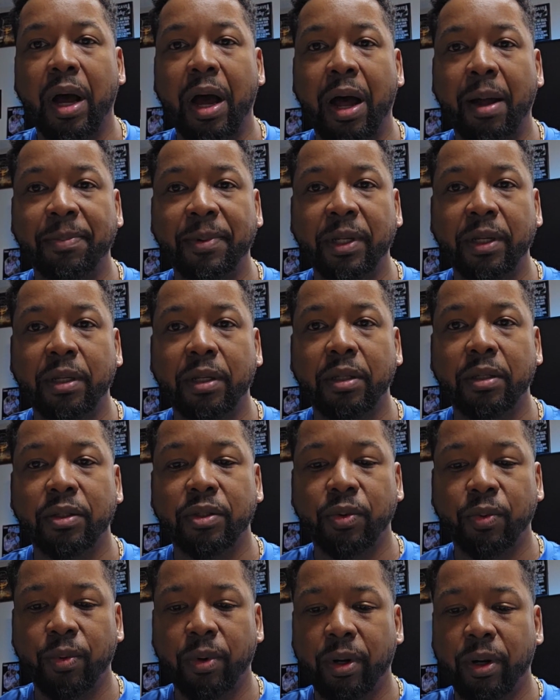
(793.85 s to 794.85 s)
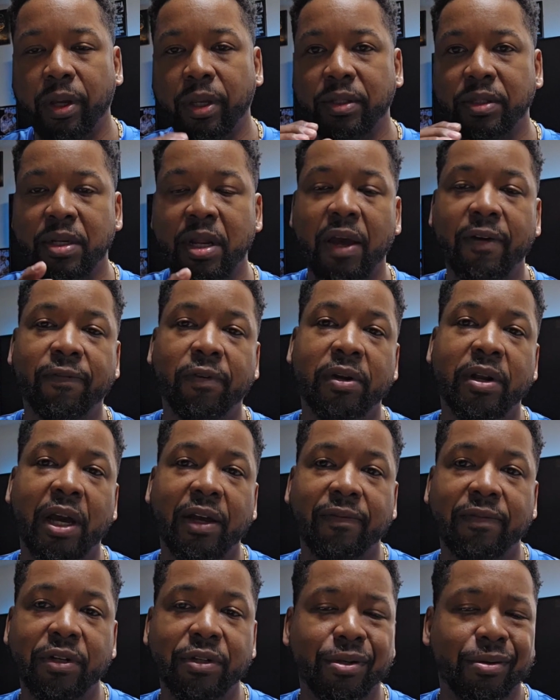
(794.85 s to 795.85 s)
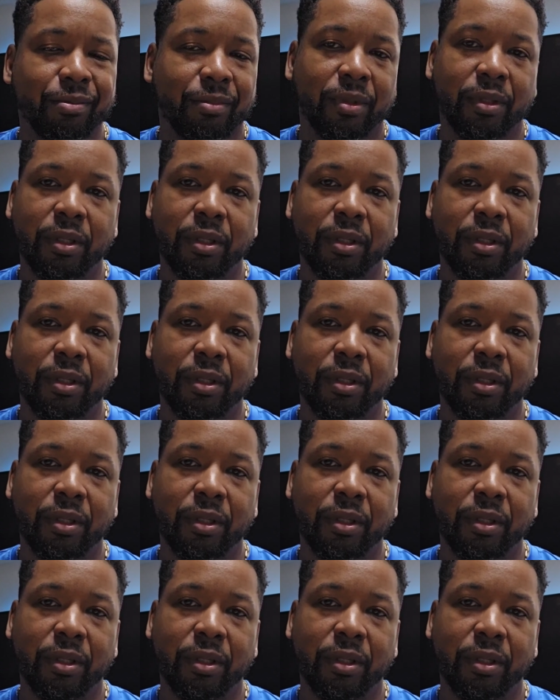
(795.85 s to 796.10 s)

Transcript: optic to where it's not for night vision,